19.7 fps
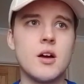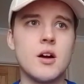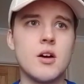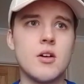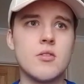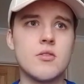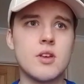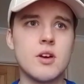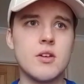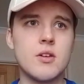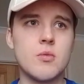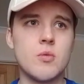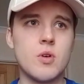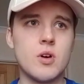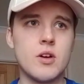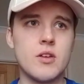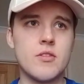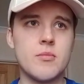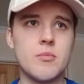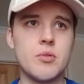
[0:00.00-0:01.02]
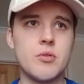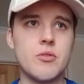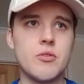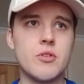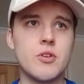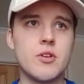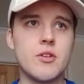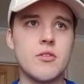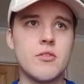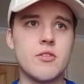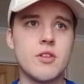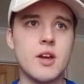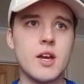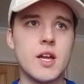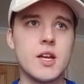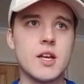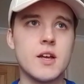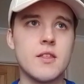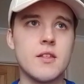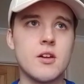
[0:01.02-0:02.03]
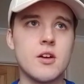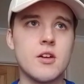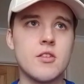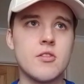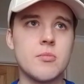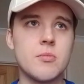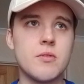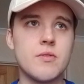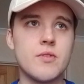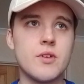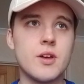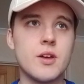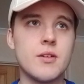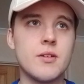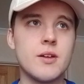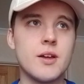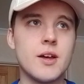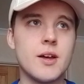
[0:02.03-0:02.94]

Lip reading: I'll tell you why it's important news later down the line, to be fair.